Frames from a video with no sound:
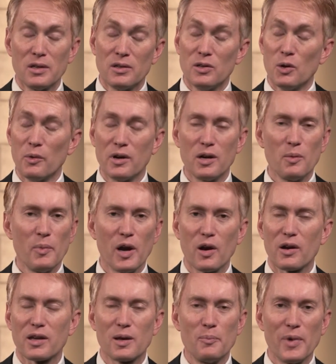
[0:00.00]
No one in
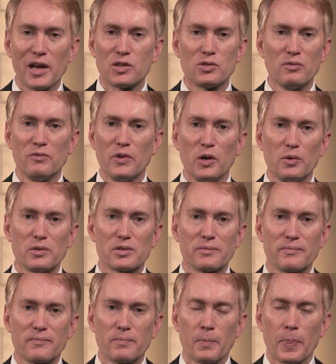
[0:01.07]
America makes you vote.
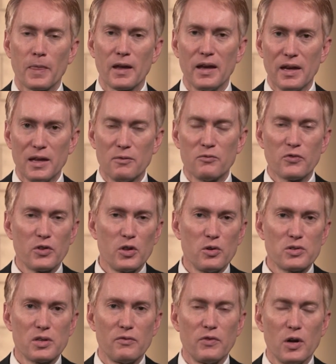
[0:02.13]
And even for
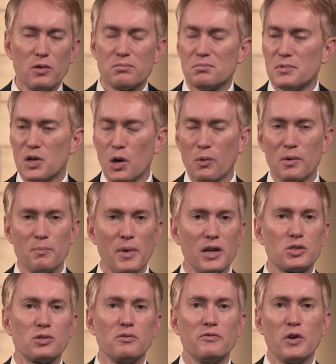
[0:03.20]
those that vote, no one
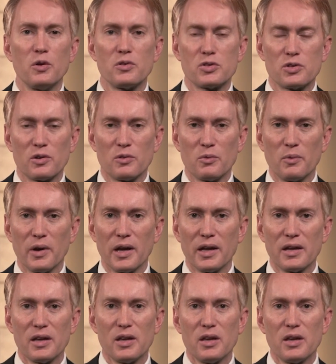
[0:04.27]
makes you vote a certain way.